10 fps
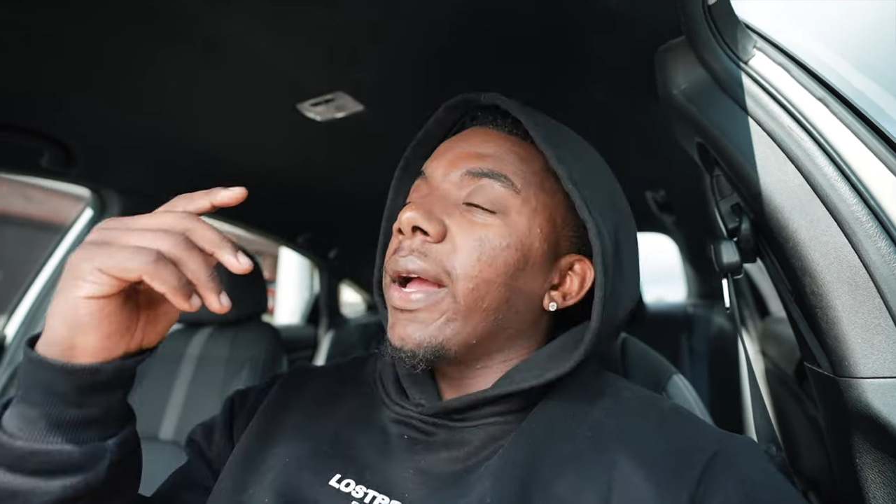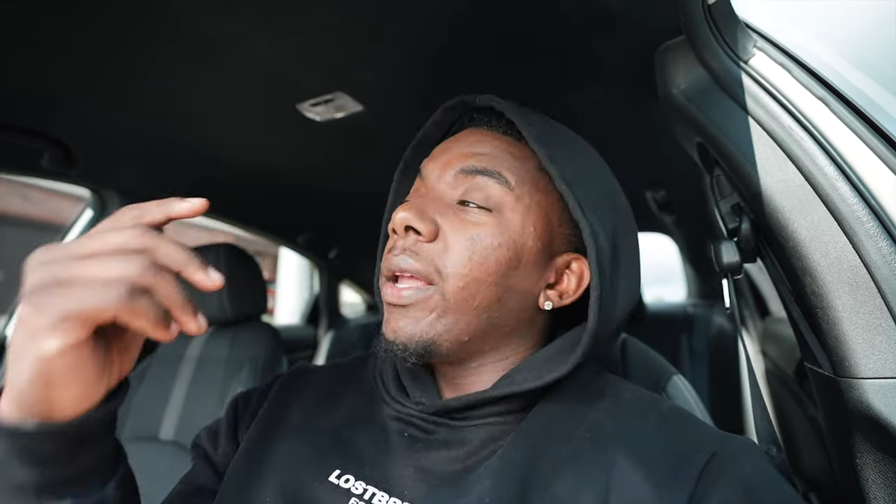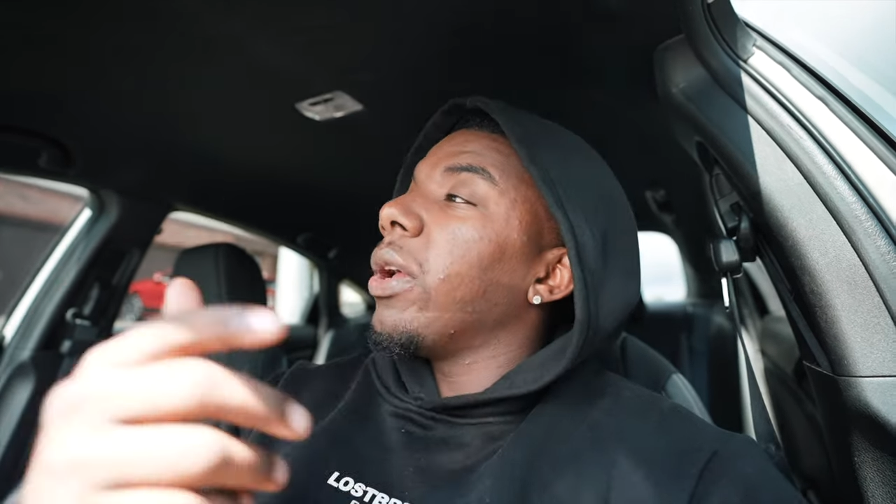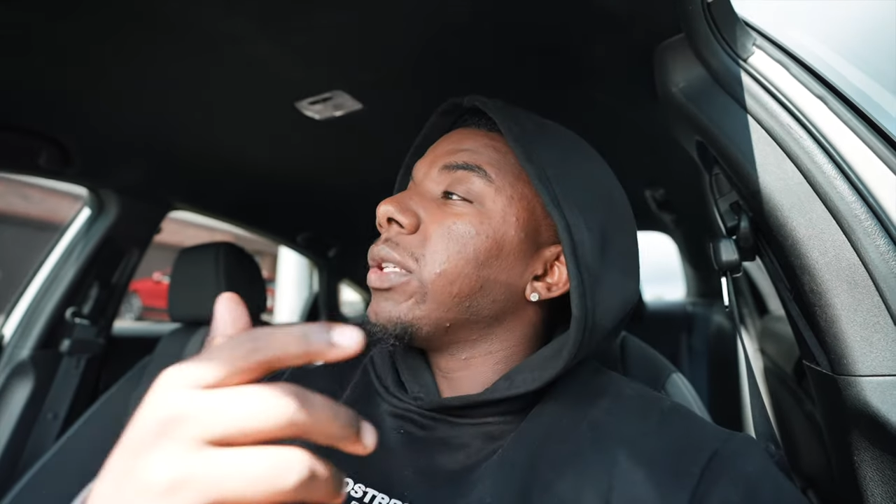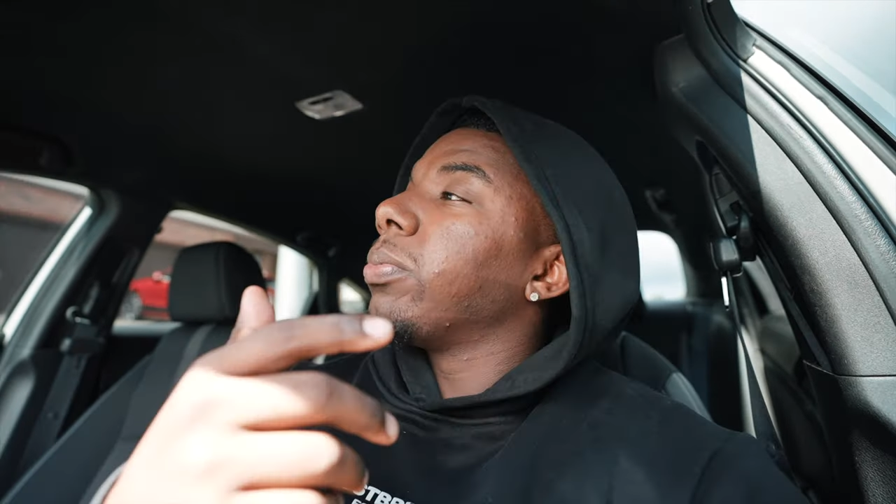
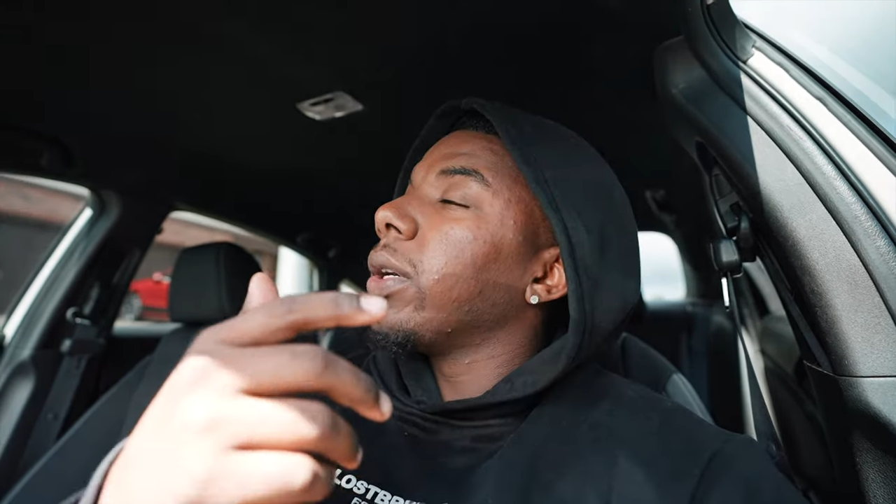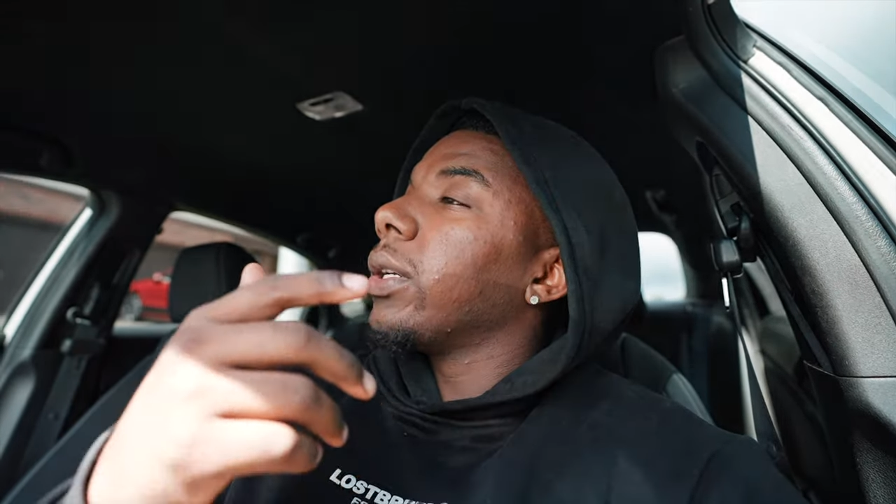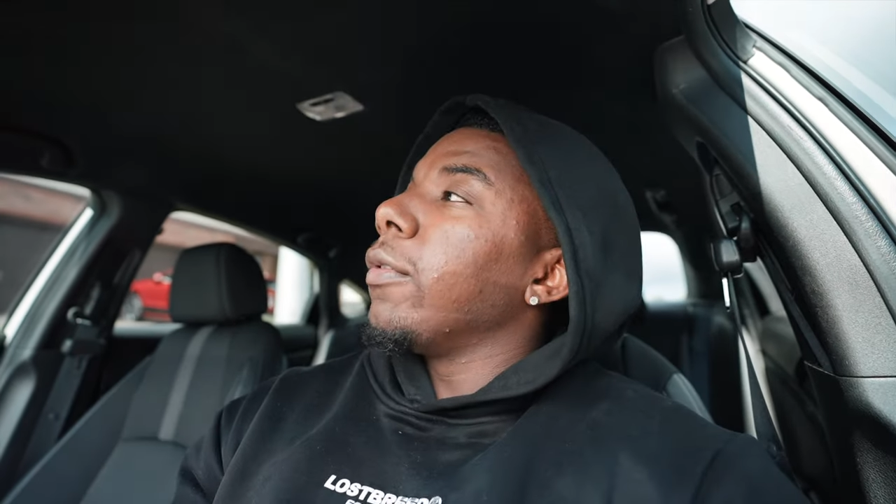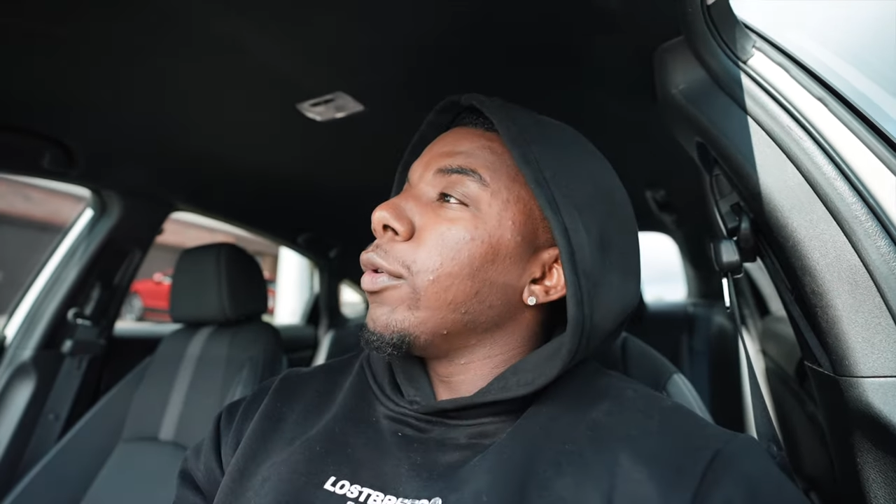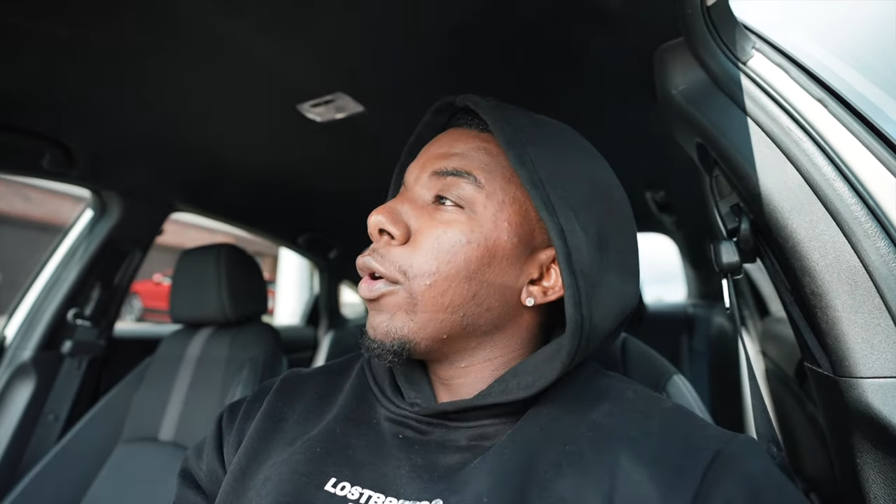Anyways, bro,
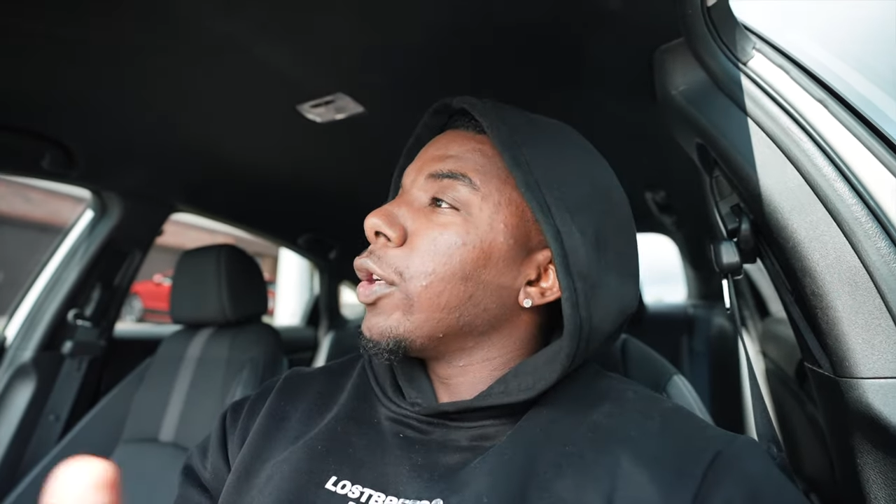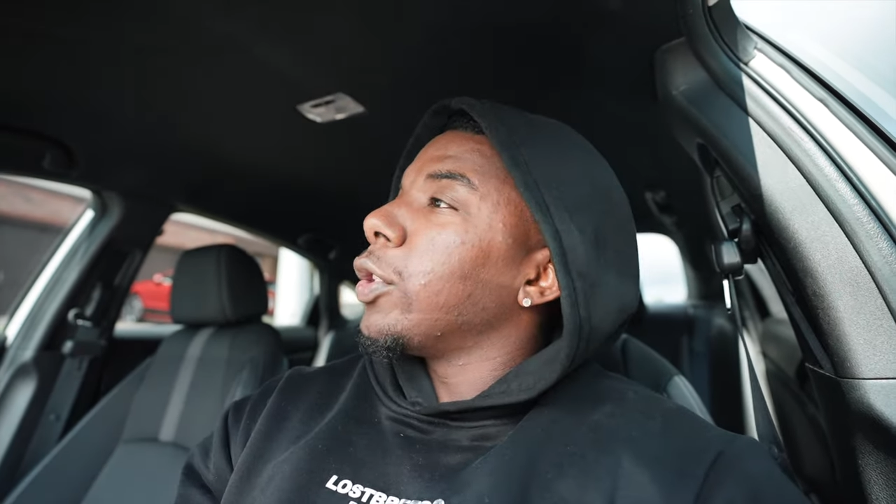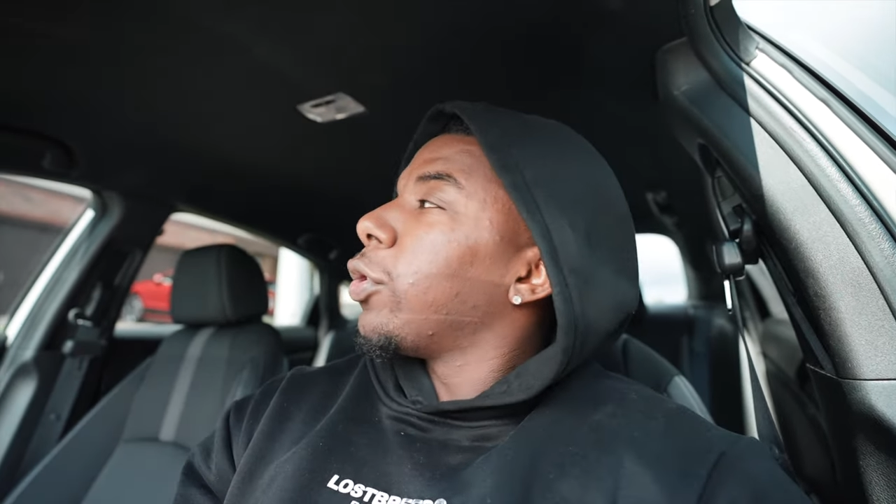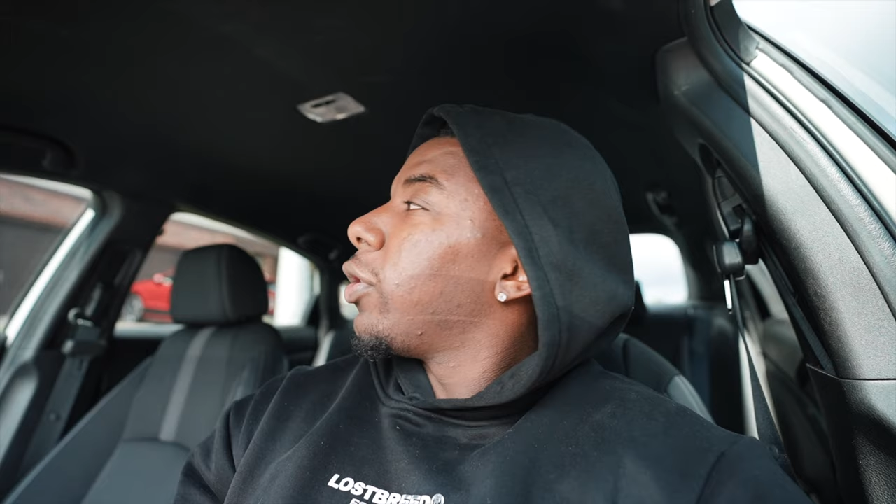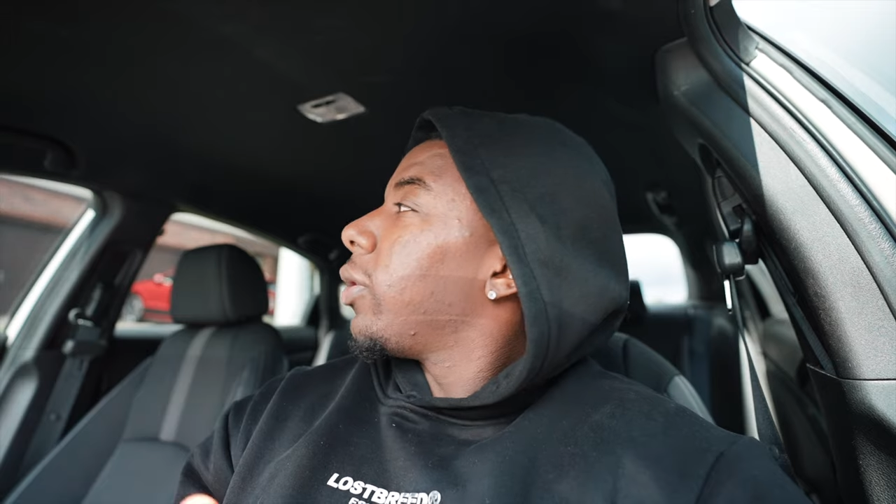if you already
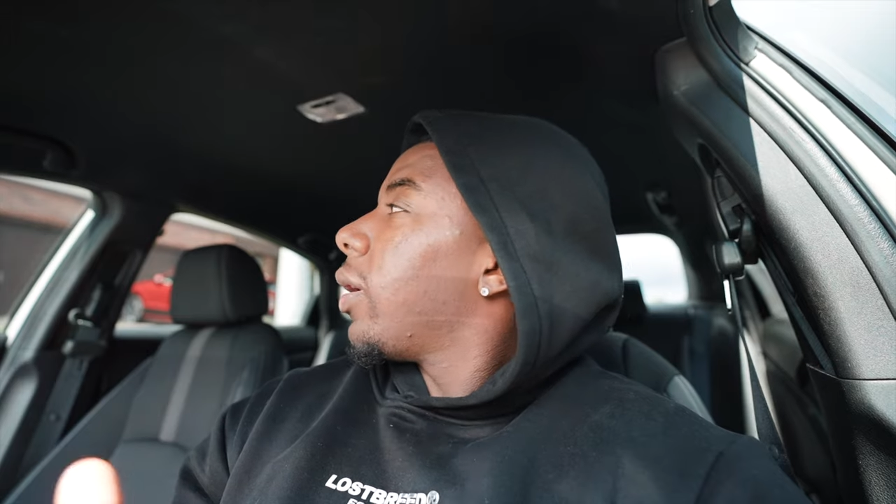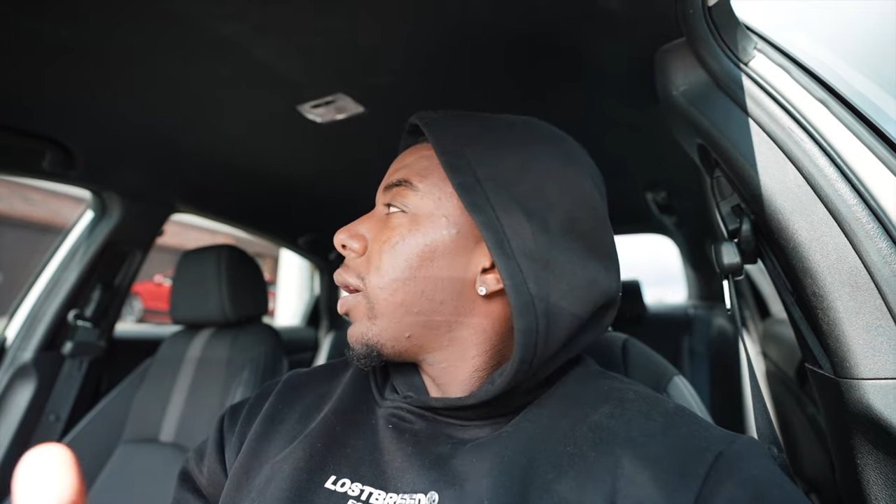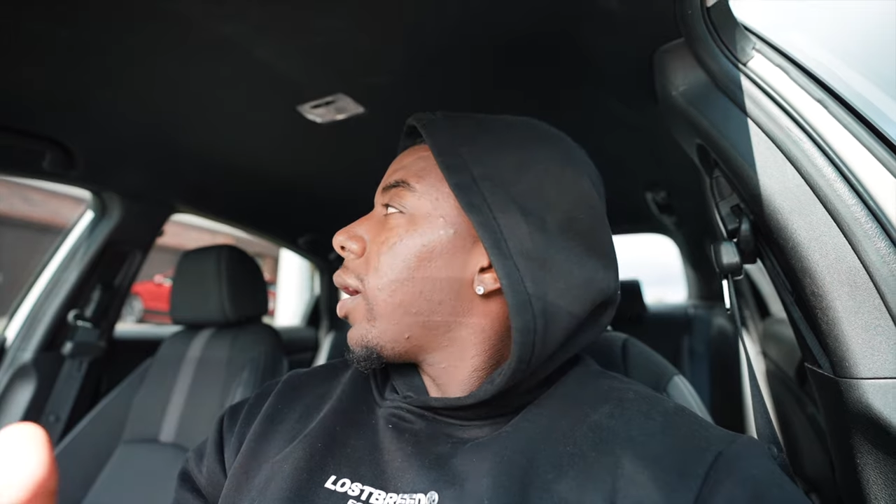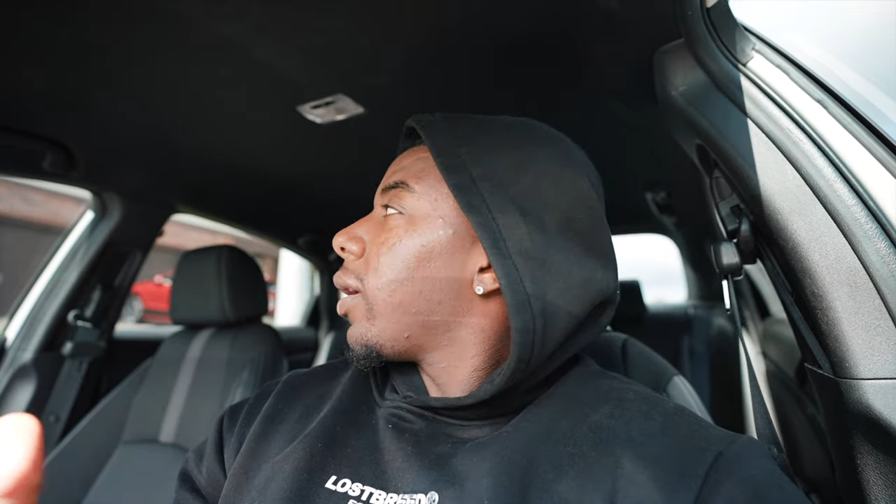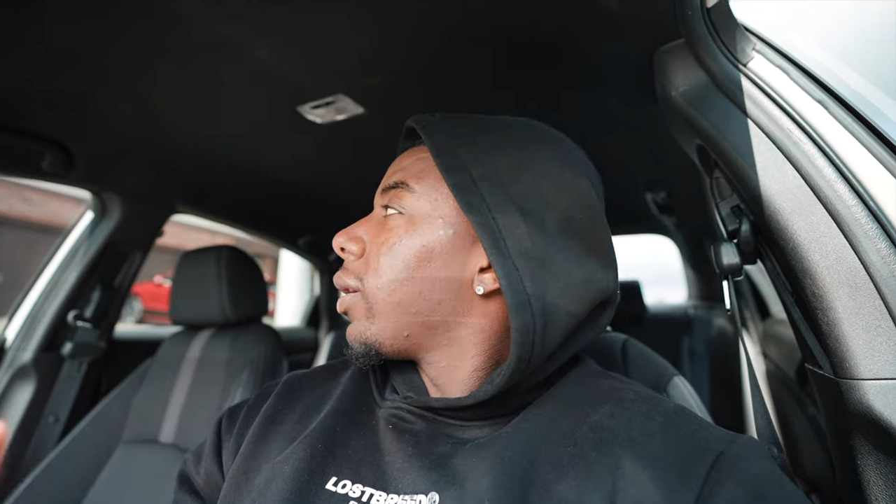joined,
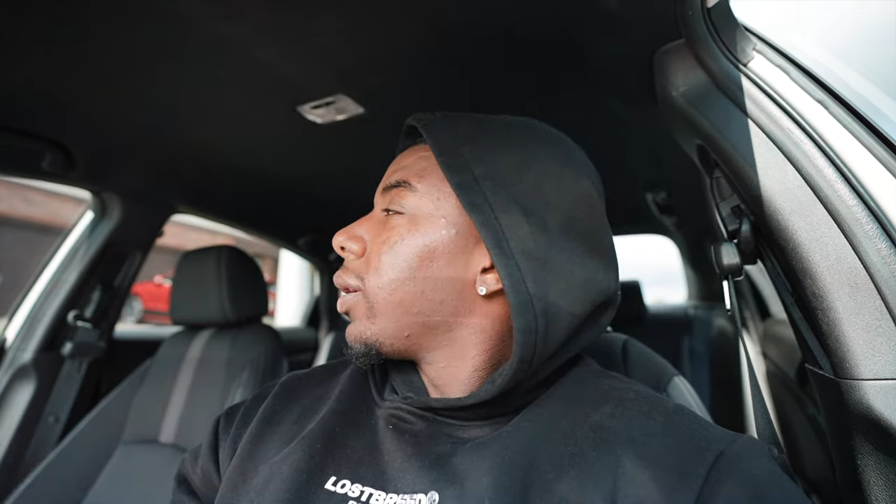uh,